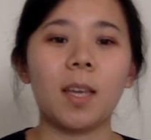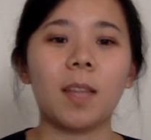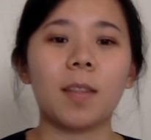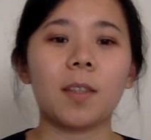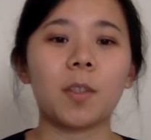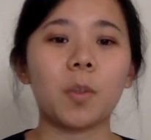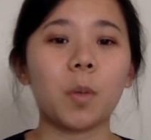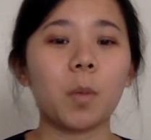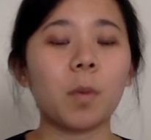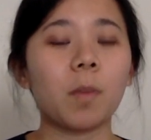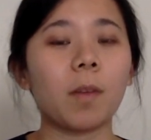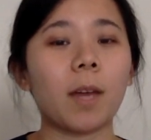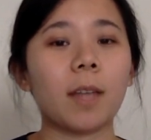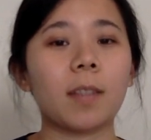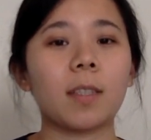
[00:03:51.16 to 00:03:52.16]
The tool
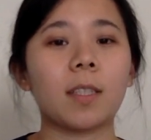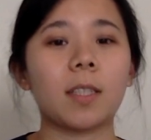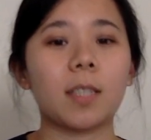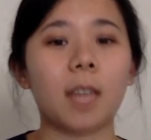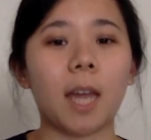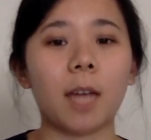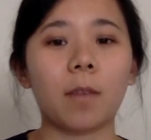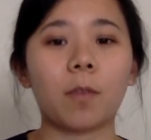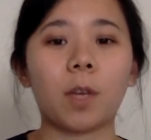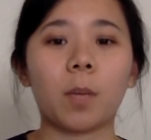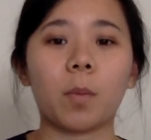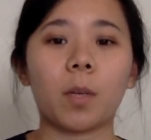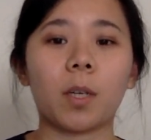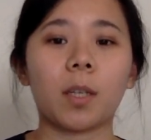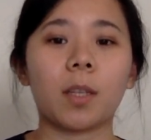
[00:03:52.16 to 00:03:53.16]
provides a design
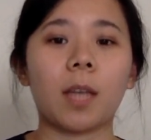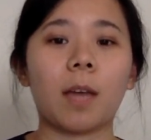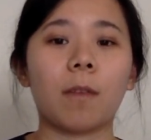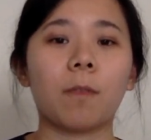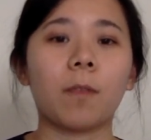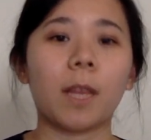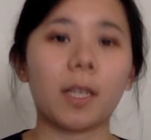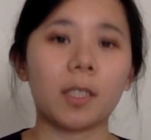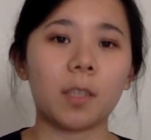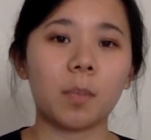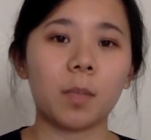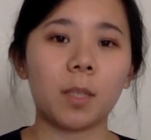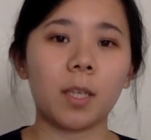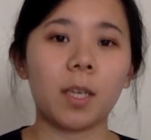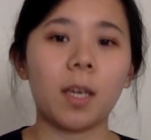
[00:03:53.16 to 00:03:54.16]
framework that
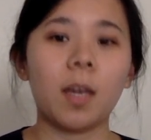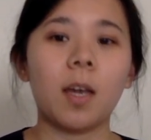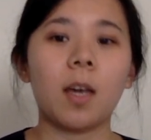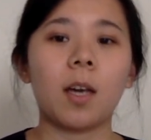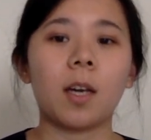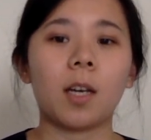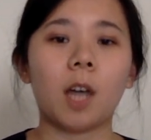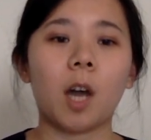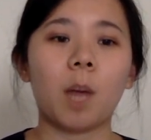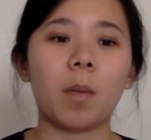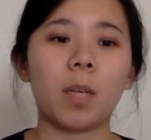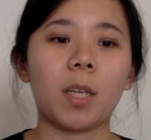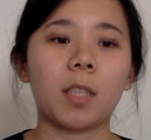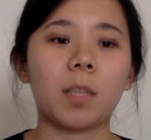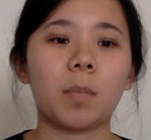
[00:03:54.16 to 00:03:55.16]
flexibly
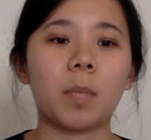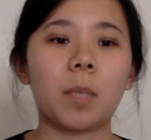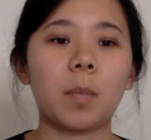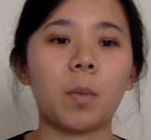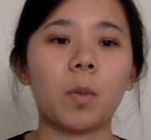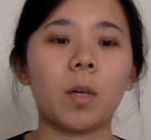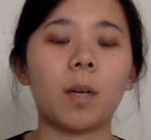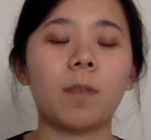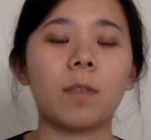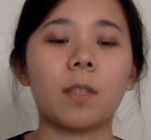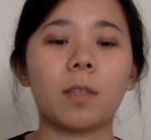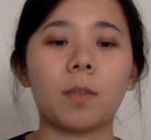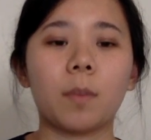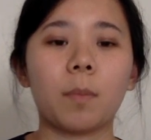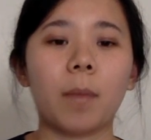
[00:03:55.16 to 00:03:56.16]
accommodates people of
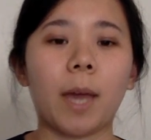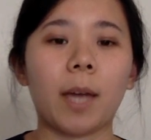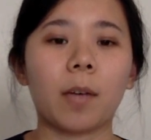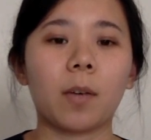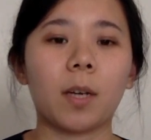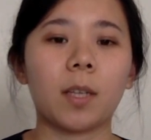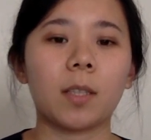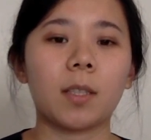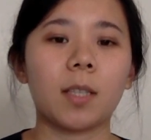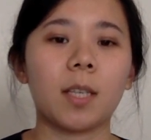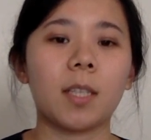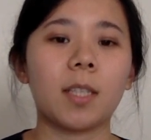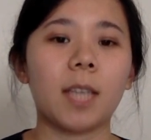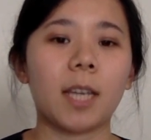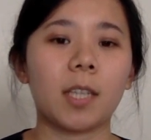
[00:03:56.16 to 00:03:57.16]
different backgrounds
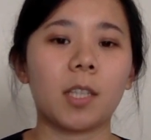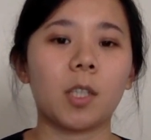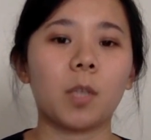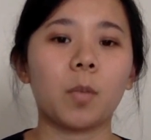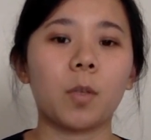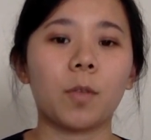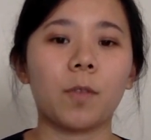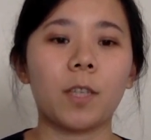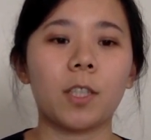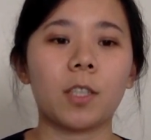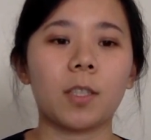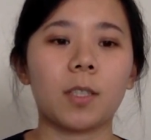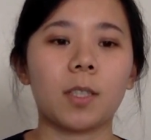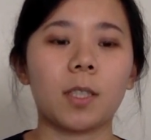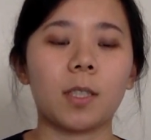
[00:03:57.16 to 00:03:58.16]
and technical
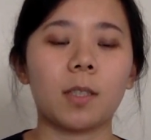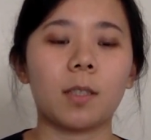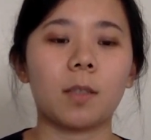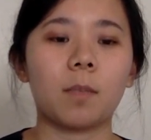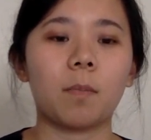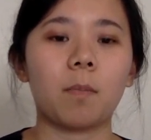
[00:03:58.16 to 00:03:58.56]
proficiencies.